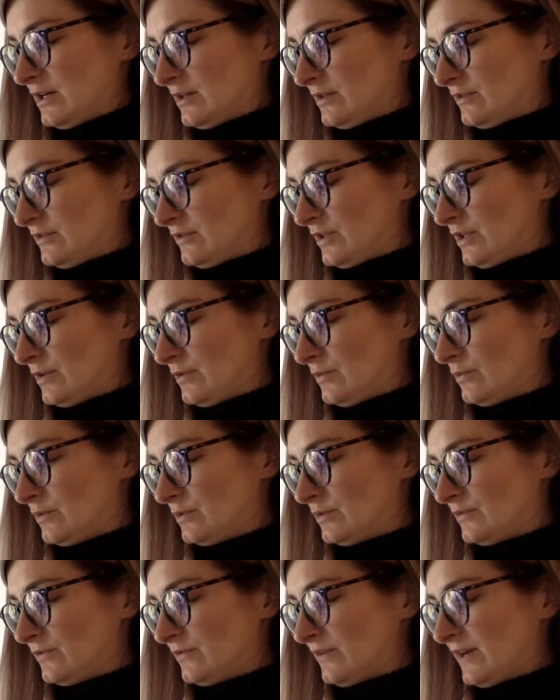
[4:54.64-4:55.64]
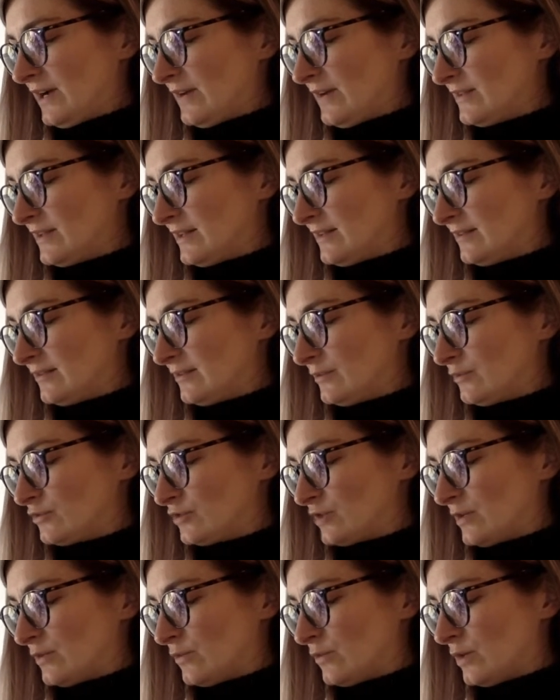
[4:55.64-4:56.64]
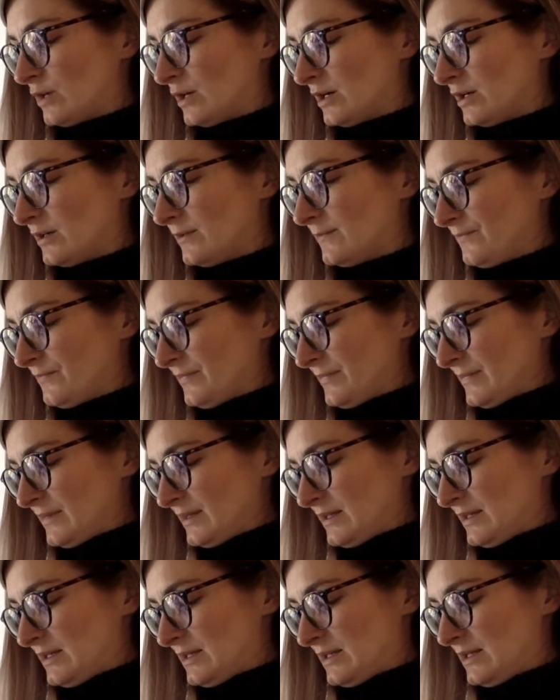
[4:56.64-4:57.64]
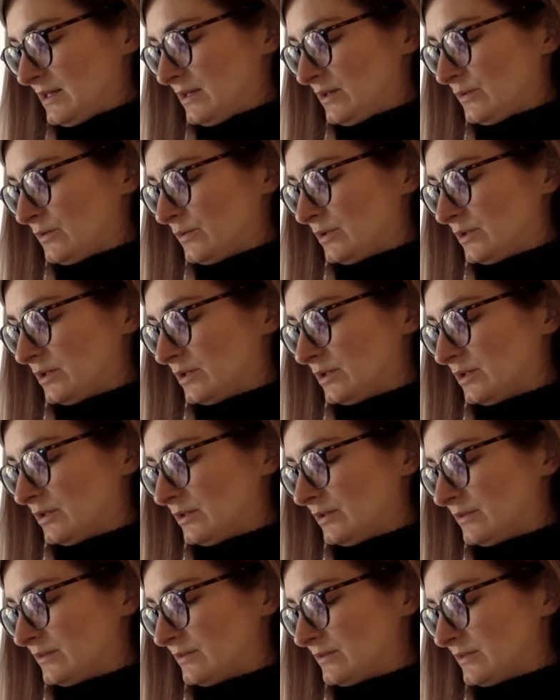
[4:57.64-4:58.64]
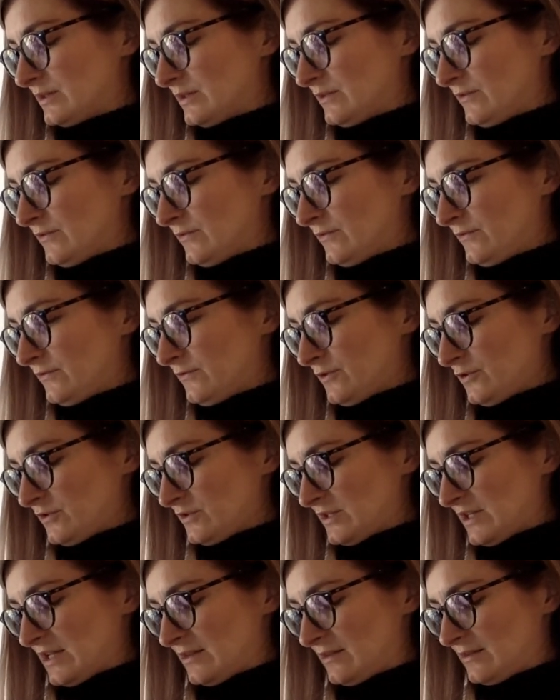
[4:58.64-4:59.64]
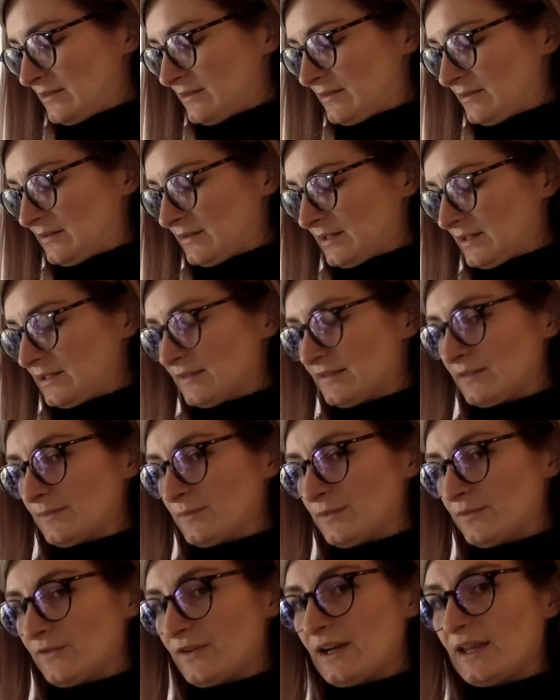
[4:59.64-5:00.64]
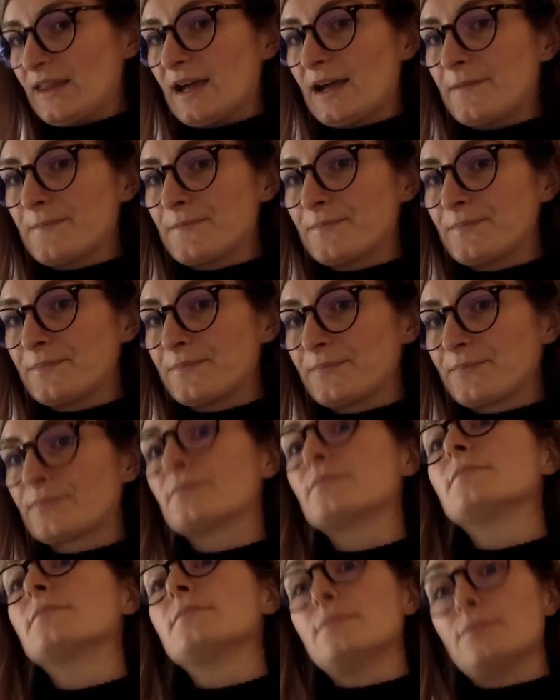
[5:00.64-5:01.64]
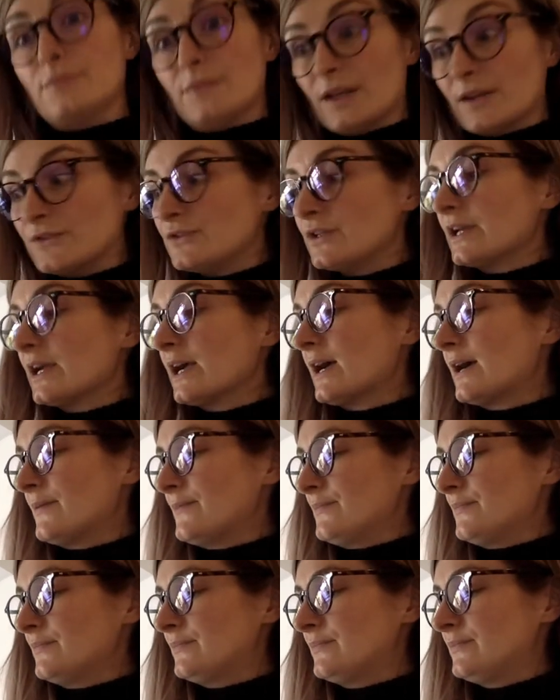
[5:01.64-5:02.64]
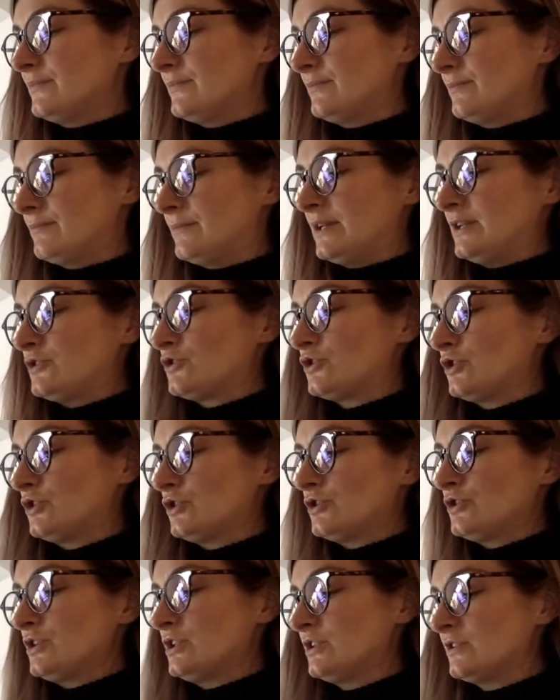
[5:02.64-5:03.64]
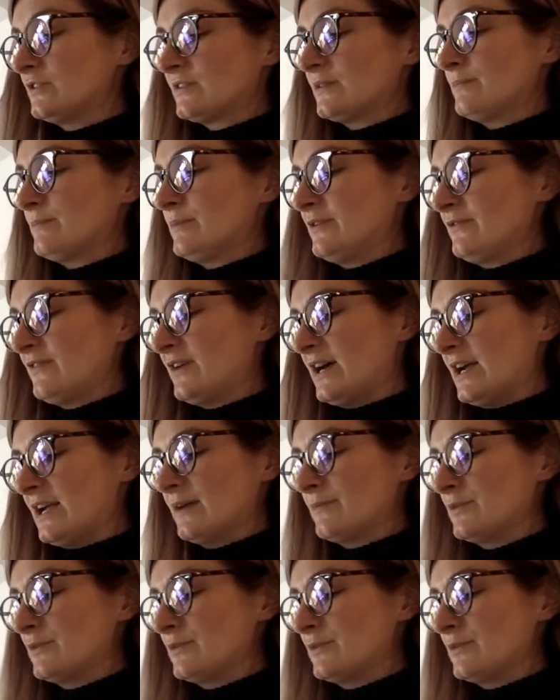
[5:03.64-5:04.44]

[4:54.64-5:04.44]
So 5/10 subtract 1 equals 4/10. Can you simplify that? Yes, you can. Make sure you're doing your simplifying.